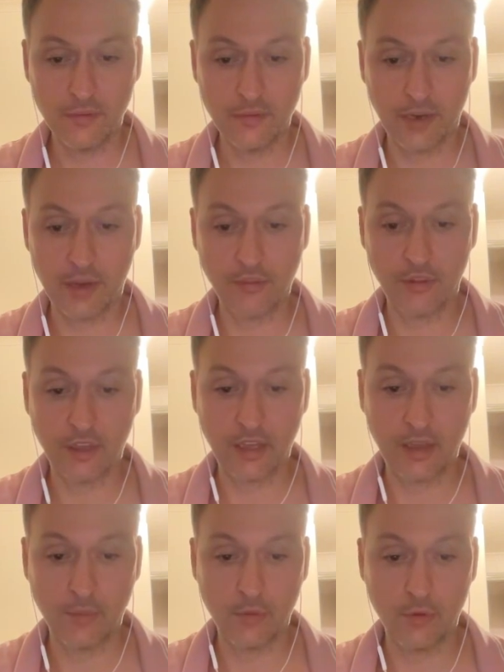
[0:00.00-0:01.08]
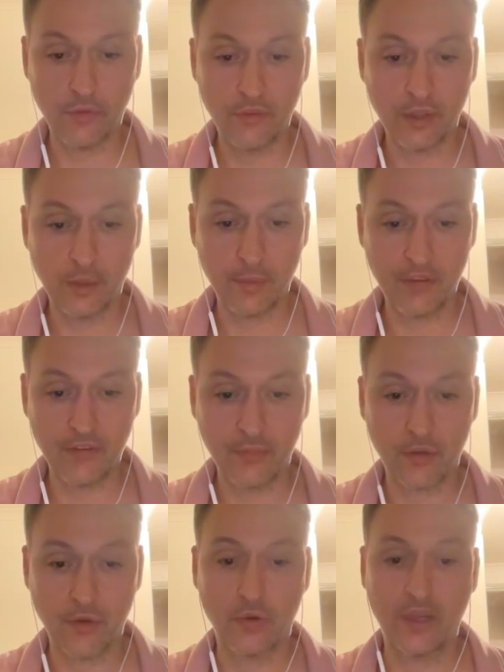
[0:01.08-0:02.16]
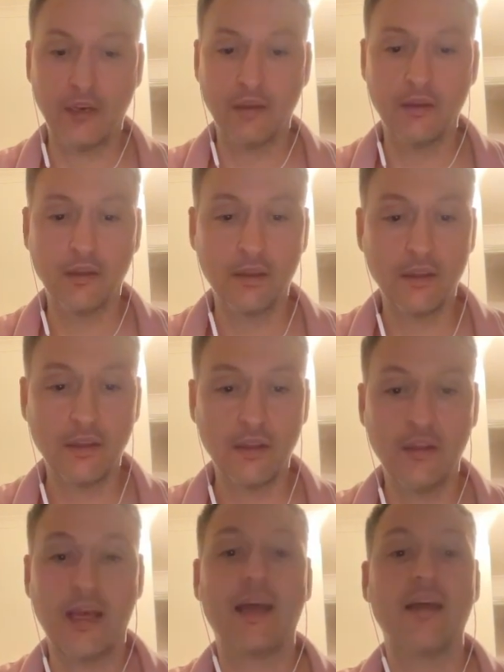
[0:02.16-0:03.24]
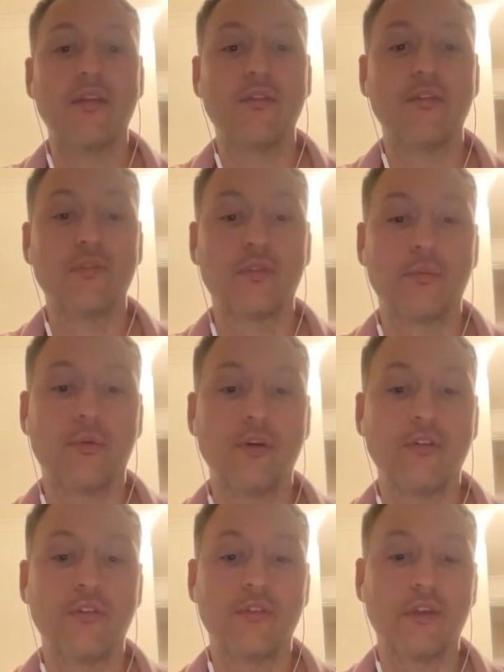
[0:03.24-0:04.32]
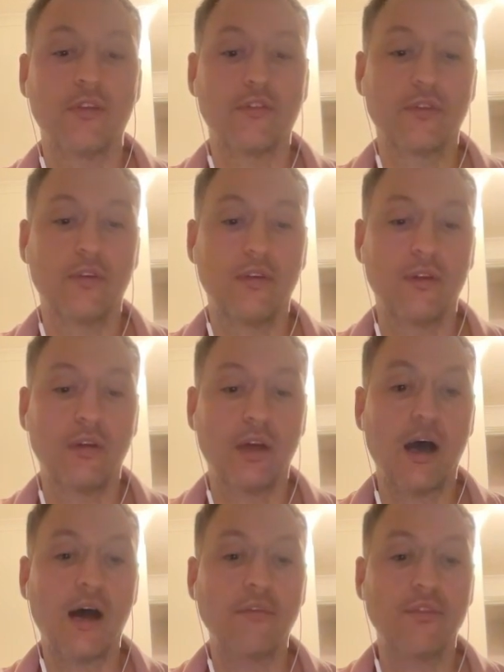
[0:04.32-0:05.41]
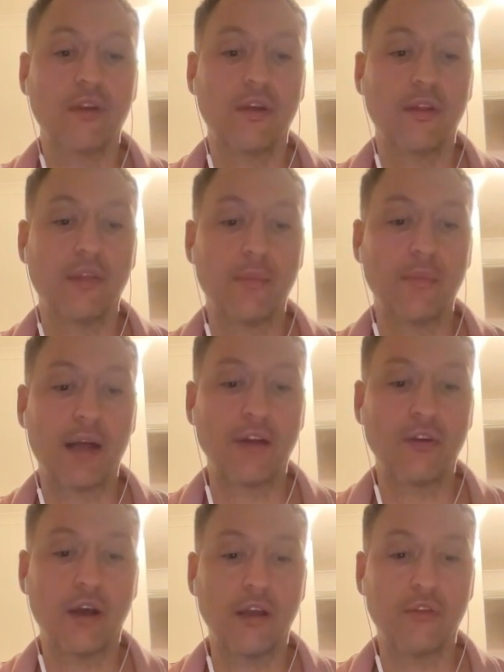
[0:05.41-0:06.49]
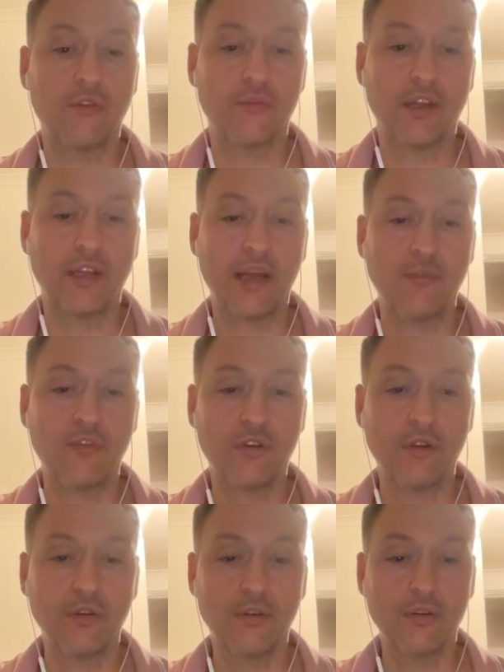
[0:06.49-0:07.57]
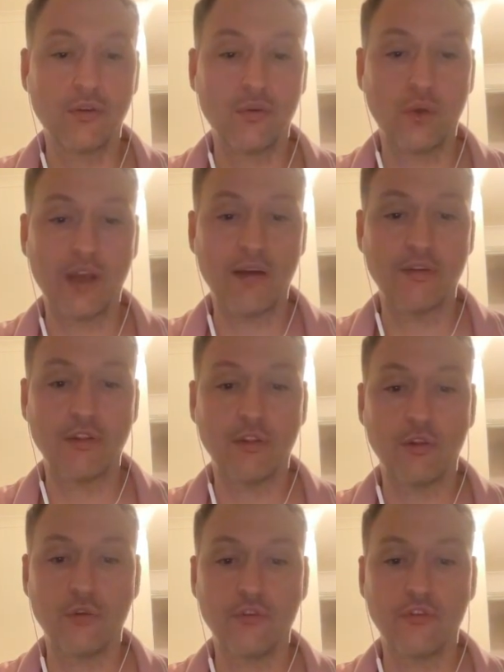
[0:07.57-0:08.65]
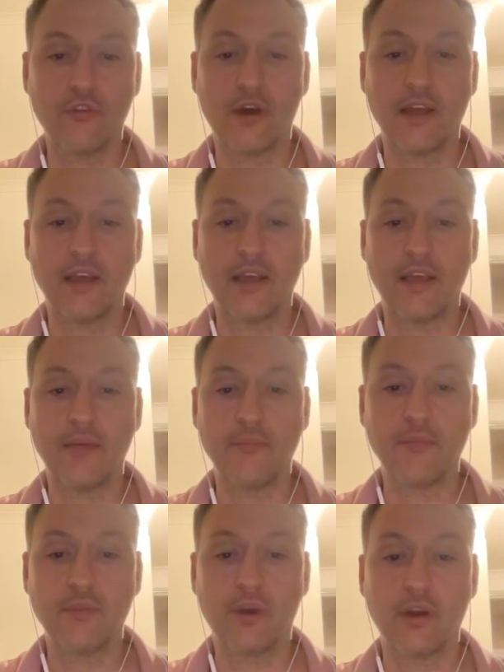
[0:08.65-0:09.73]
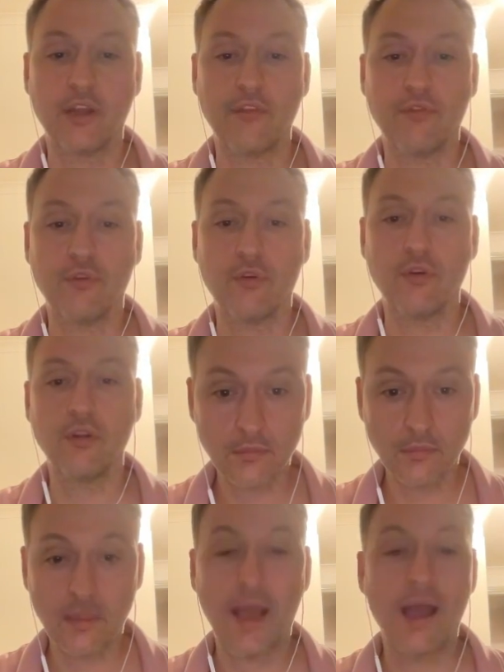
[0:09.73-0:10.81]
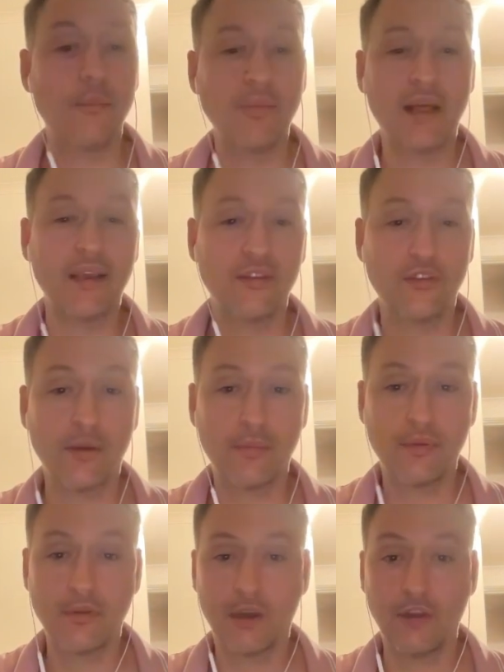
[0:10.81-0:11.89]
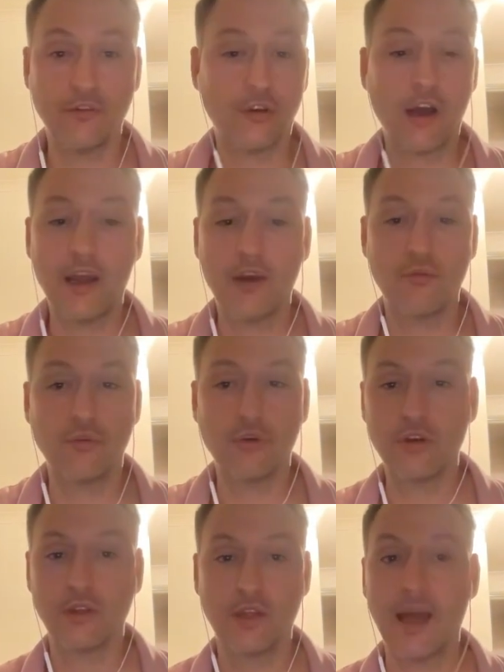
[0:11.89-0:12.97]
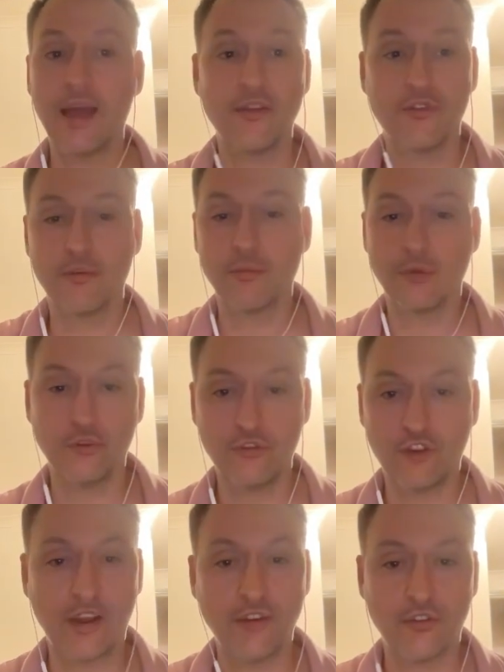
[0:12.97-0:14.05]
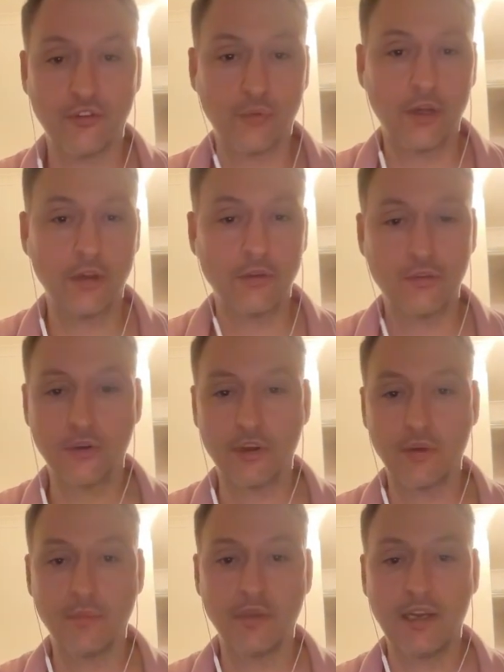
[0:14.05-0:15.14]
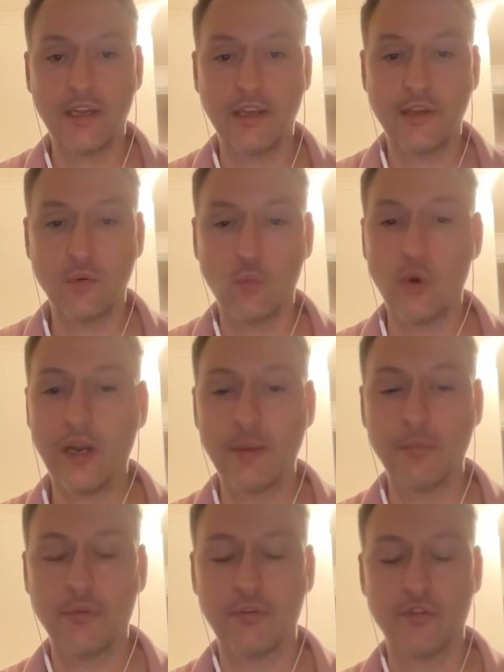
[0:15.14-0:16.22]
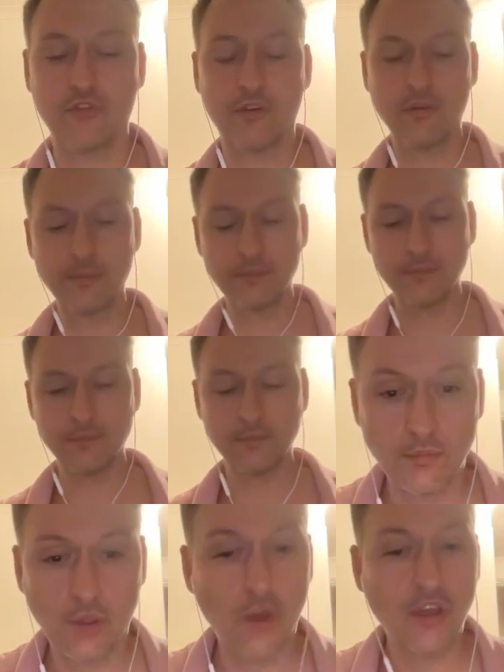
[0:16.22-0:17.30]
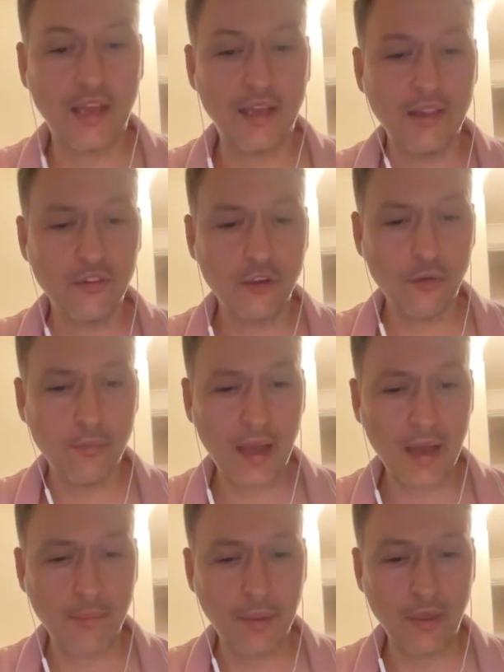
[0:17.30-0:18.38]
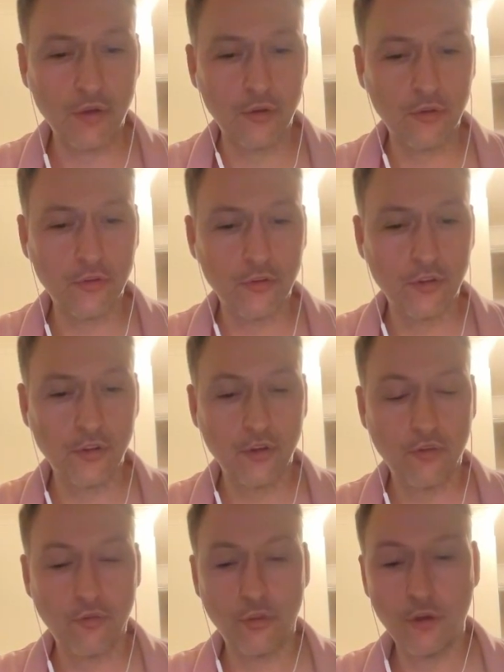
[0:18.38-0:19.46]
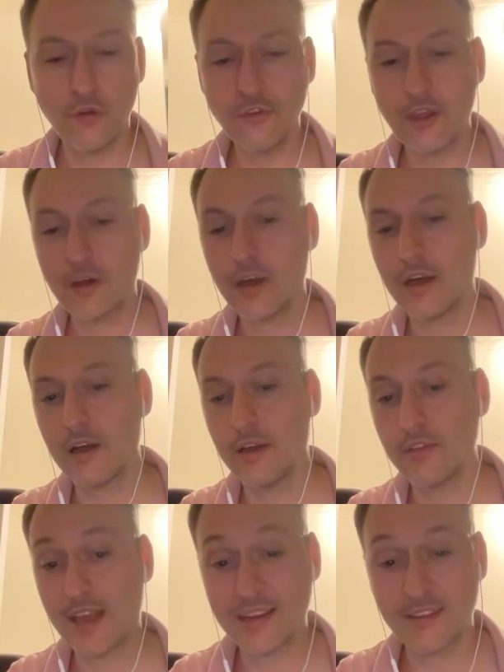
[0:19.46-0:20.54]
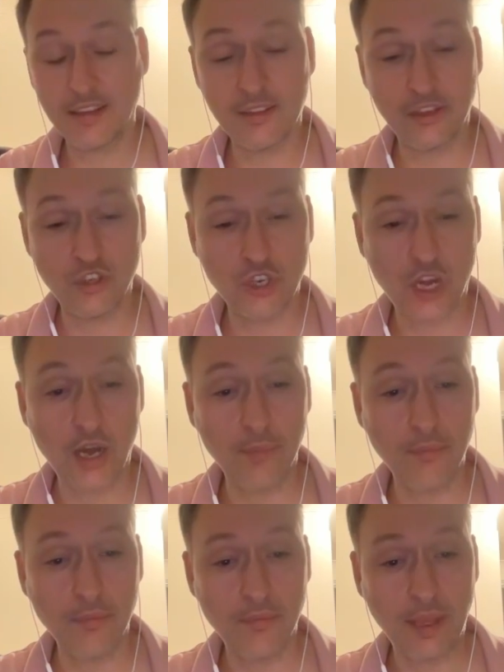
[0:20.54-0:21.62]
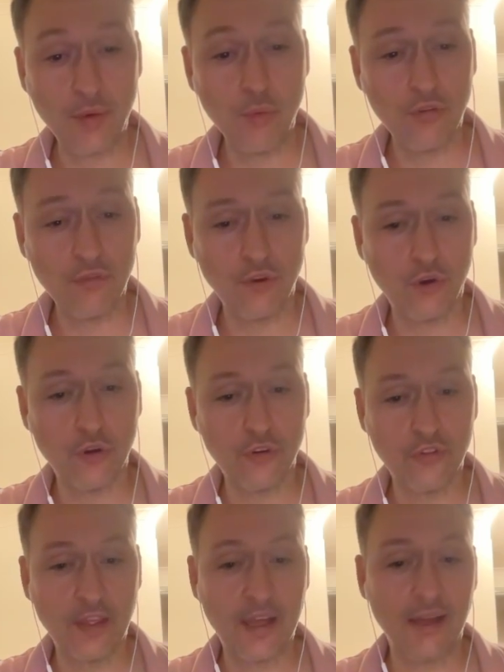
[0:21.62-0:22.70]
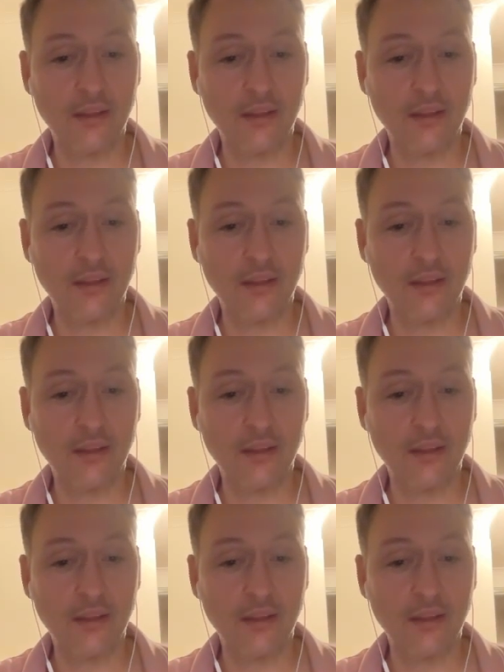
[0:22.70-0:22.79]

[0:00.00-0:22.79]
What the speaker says: and after the king moves, he picks up the queen. And the point is this: after that black knight is recaptured, we have a loose knight here on e4. And black is up an entire rook and some loose change as well, so completely winning position. Okay, let's go back, because for those that are tactically sharp, they would have noticed that